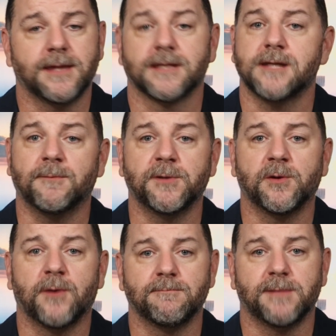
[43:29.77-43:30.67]
the
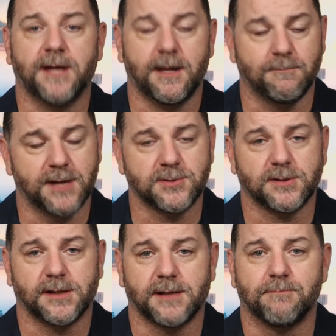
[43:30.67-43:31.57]
WNBA Major
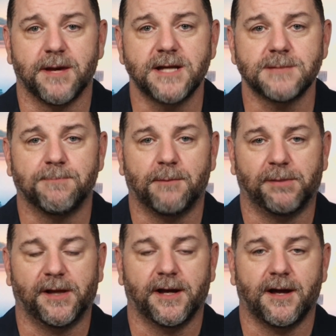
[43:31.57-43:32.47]
League Baseball
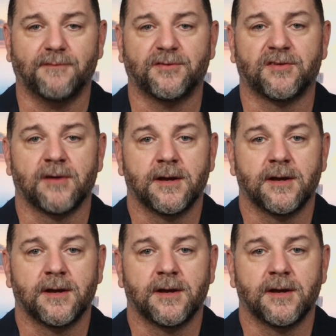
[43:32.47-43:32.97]
playoffs.